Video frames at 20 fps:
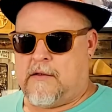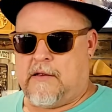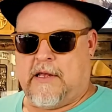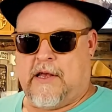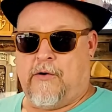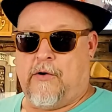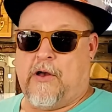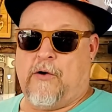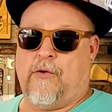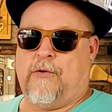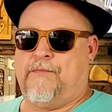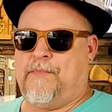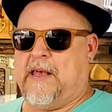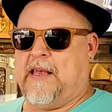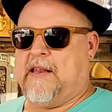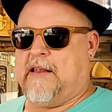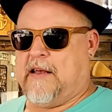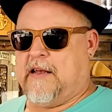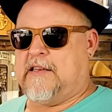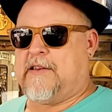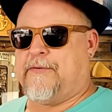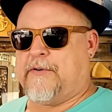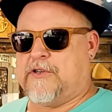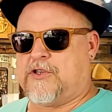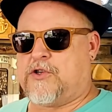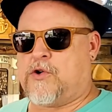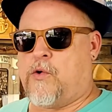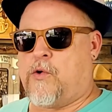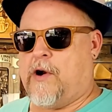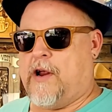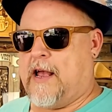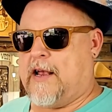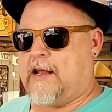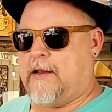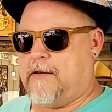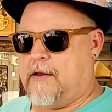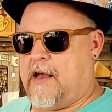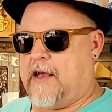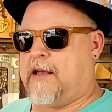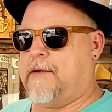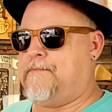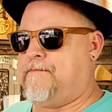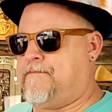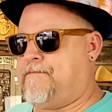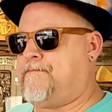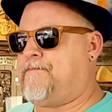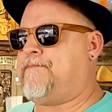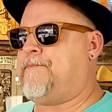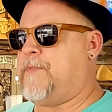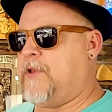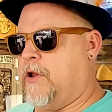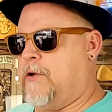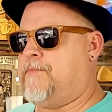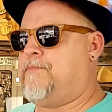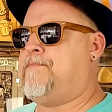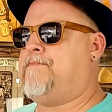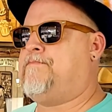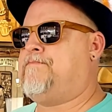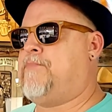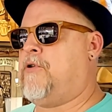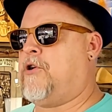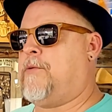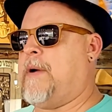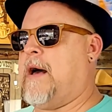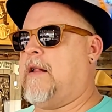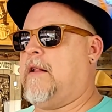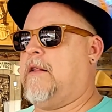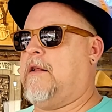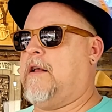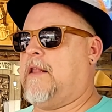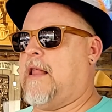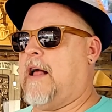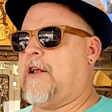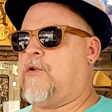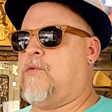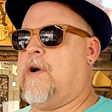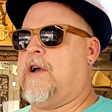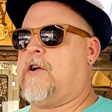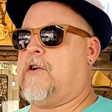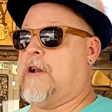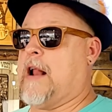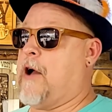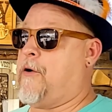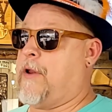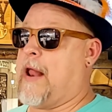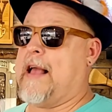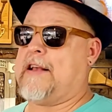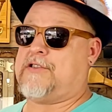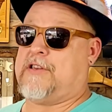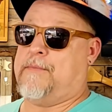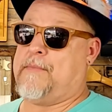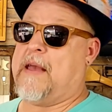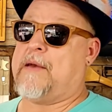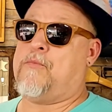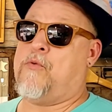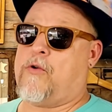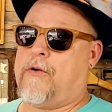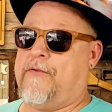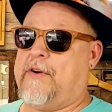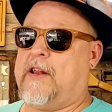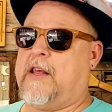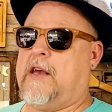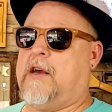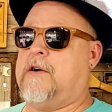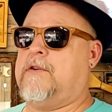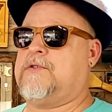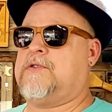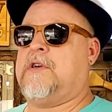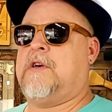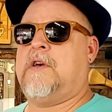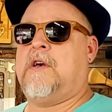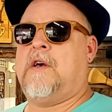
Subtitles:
it would be a different story. I could put them out a lot quicker, and I would actually make more videos.